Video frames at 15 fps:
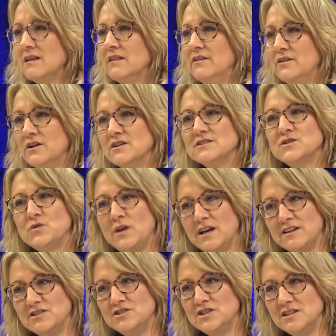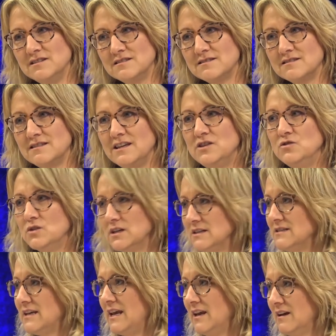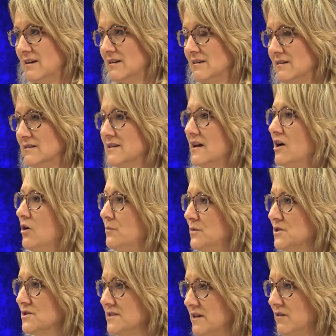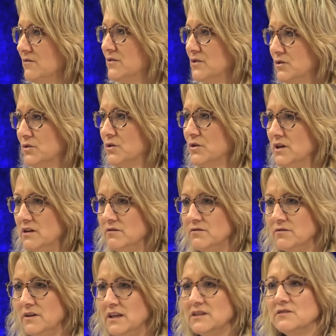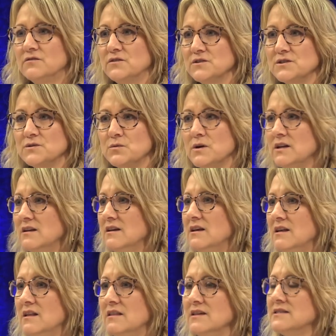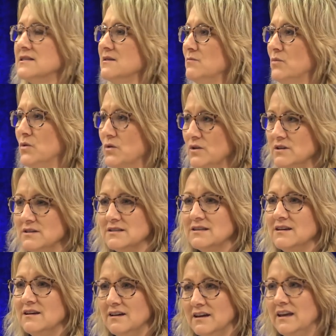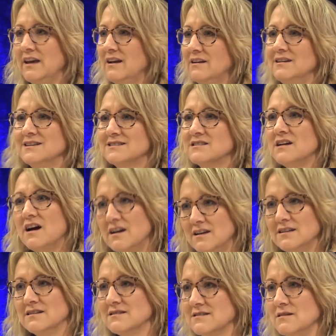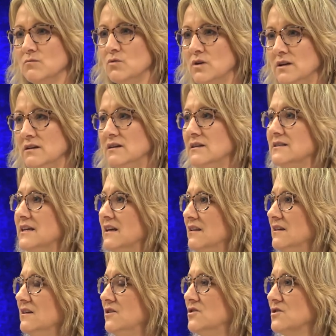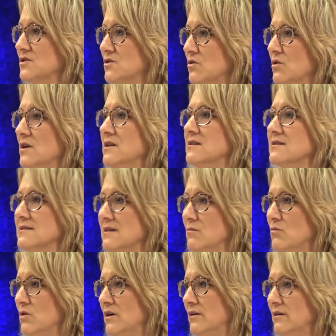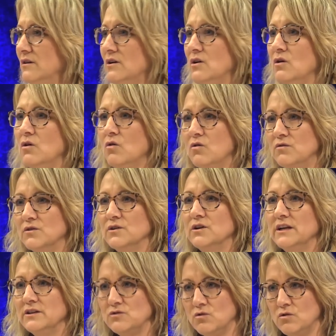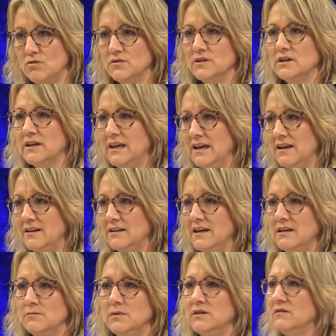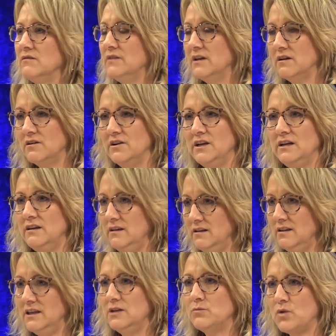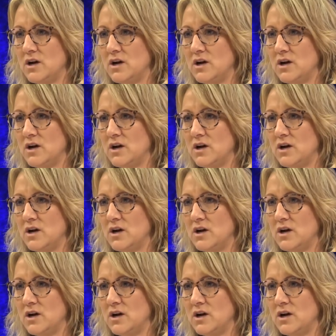There are strategies that you can take to help yourself through grief. And the first one that's important, again, is talking to someone. Telling your story to someone over and over again can be a very healing